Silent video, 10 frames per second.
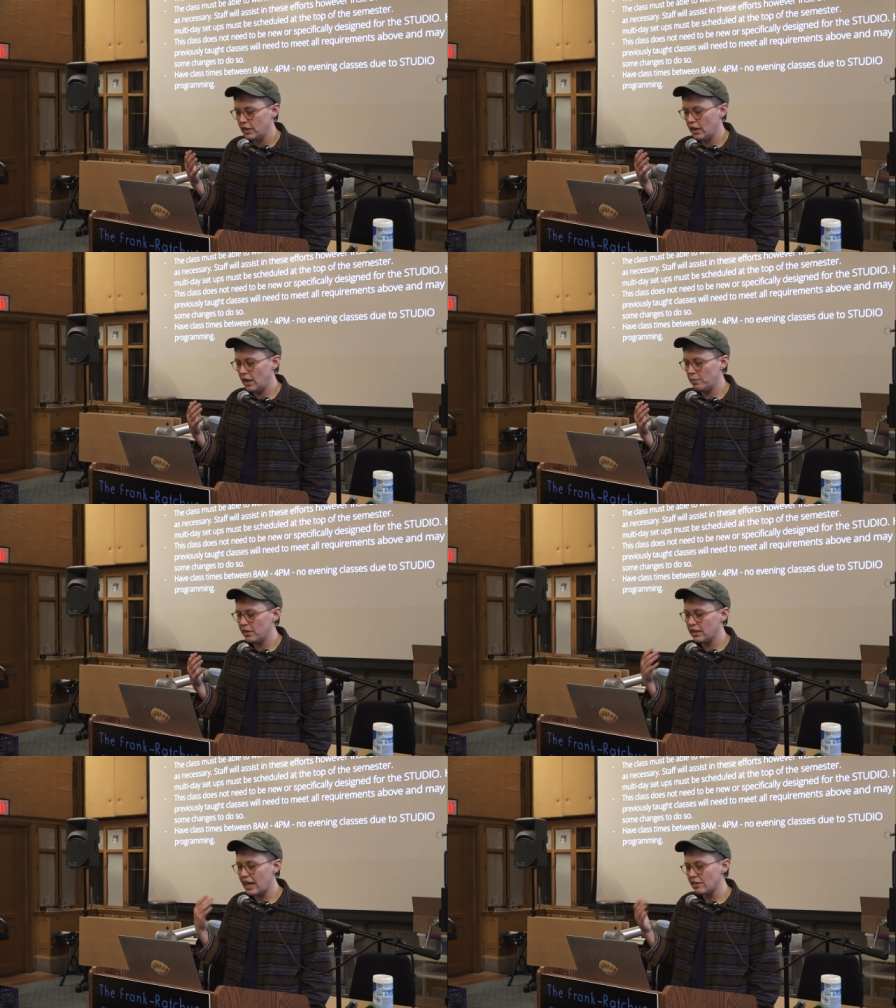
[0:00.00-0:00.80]

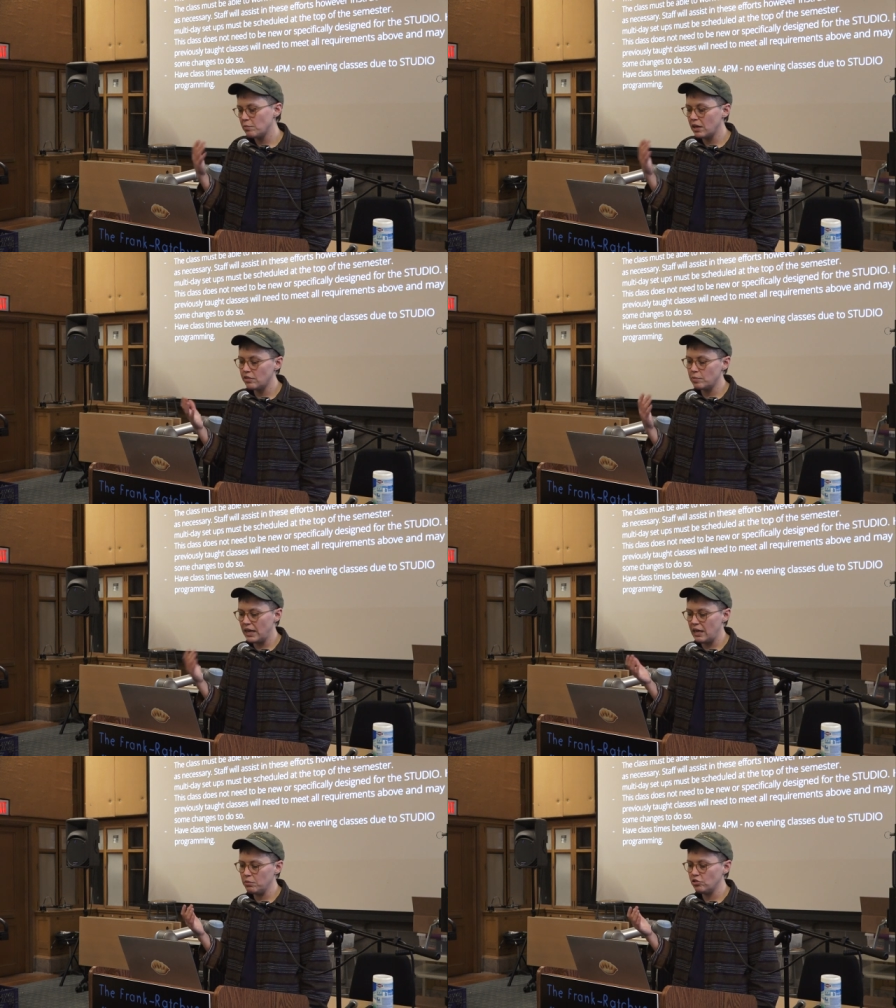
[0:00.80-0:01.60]
The class must
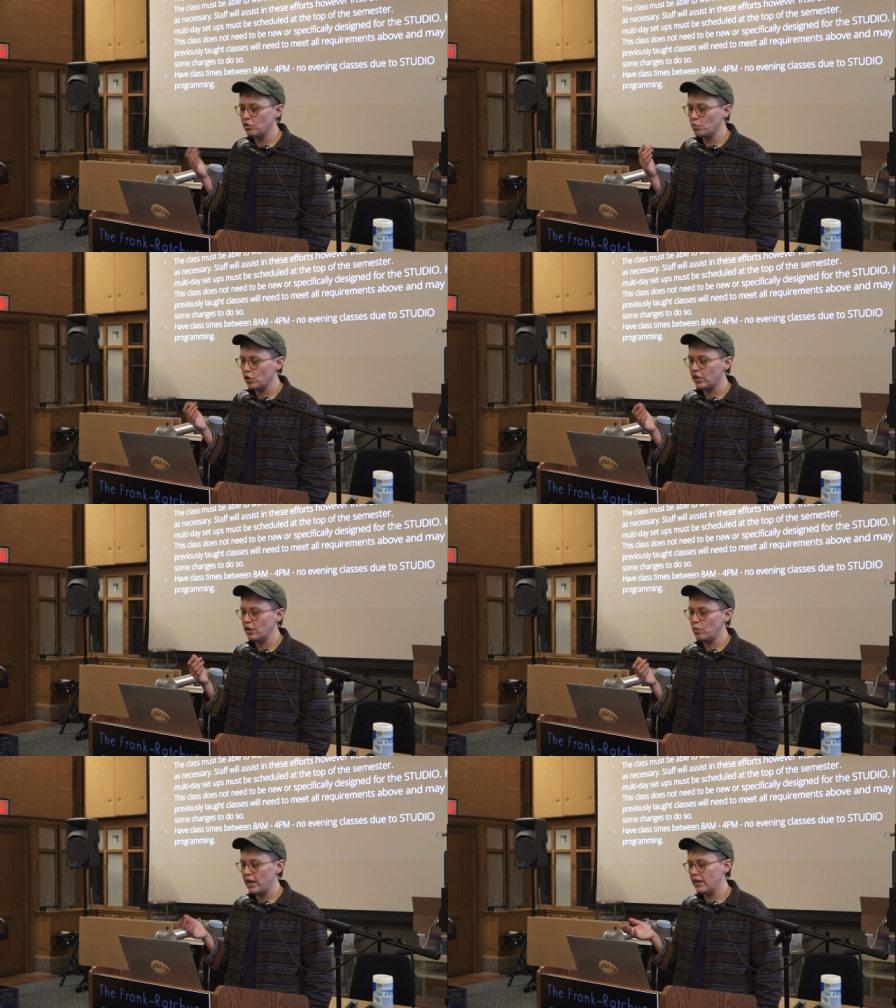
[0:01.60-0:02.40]
be able to work in
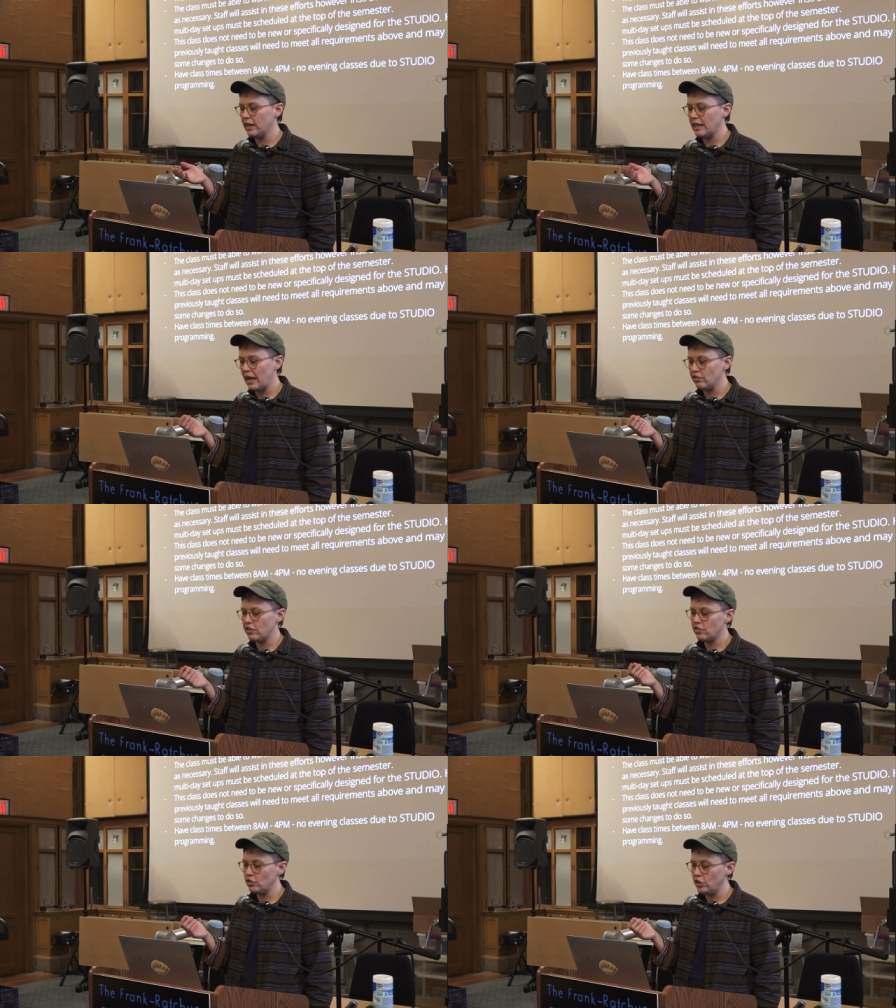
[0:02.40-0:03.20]
a way that allows
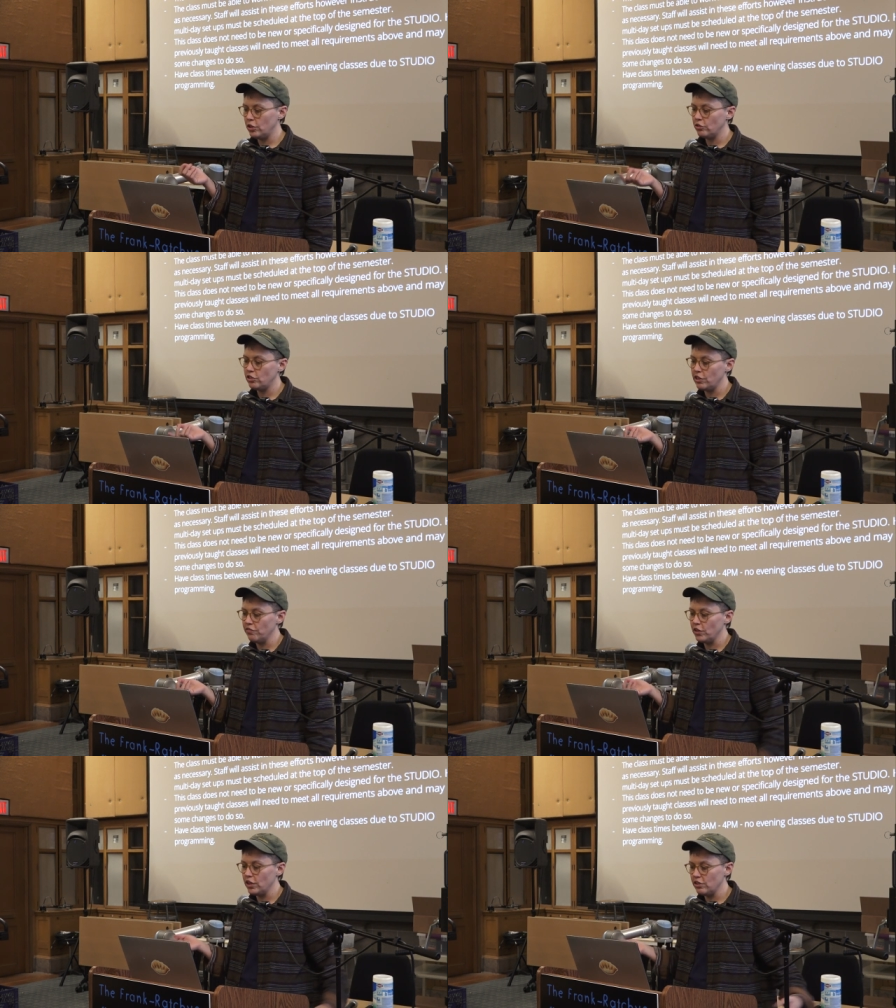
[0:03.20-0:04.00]
the studio to
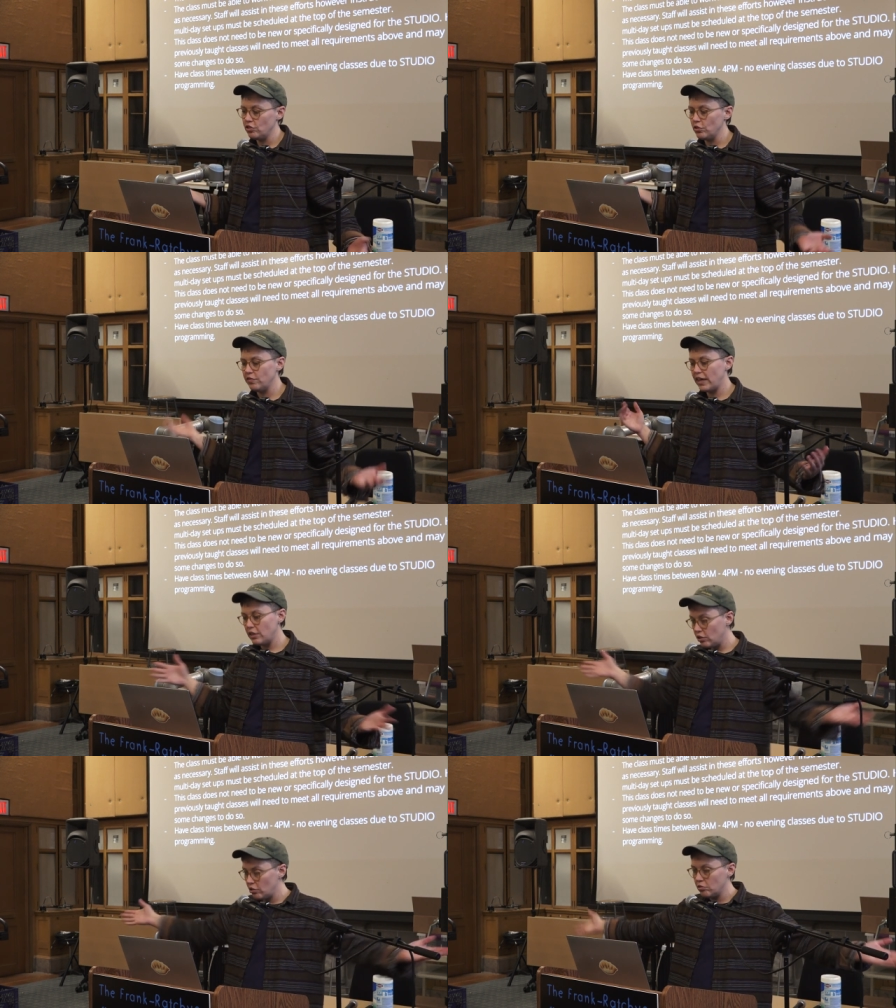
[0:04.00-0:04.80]
convert into a
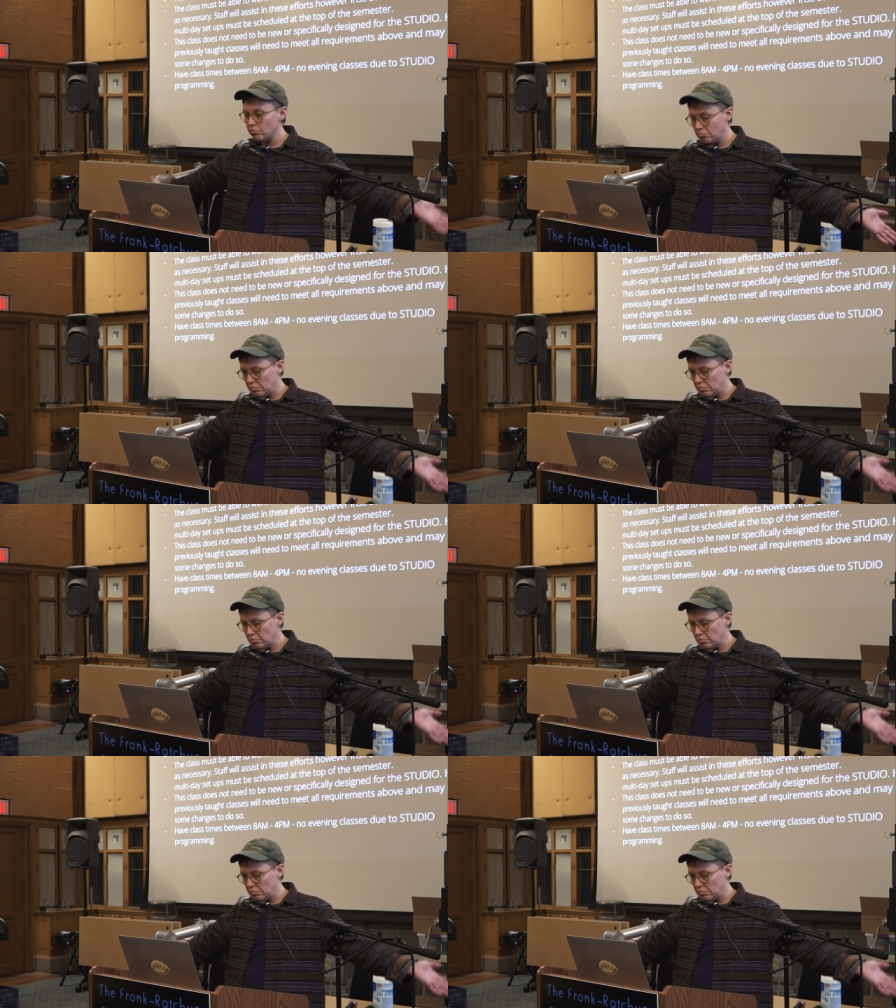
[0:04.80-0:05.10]
venue,